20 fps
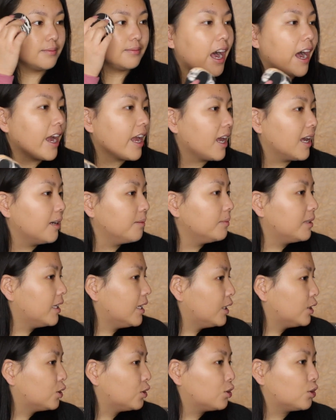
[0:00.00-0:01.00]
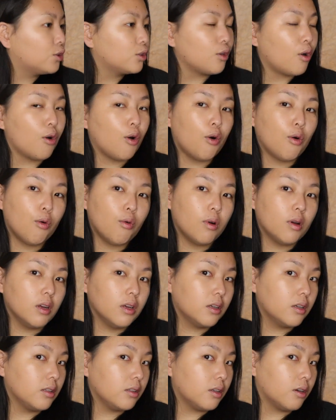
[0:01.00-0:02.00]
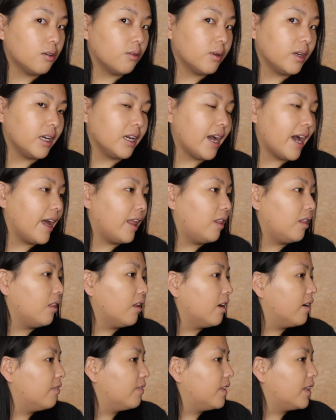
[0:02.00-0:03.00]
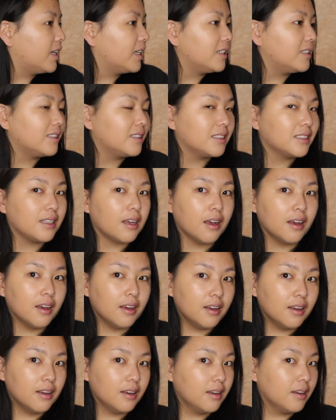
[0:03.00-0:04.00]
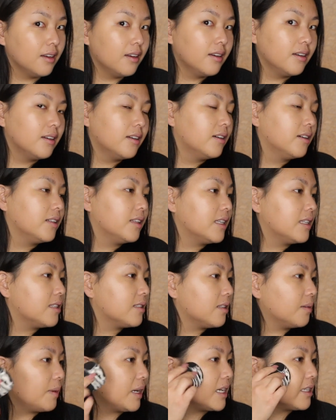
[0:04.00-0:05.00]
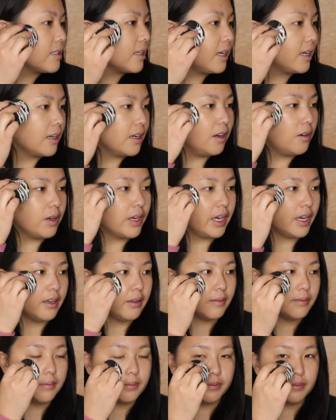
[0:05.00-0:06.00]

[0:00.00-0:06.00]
I am like so glowy. I love this. This is amazing. Okay.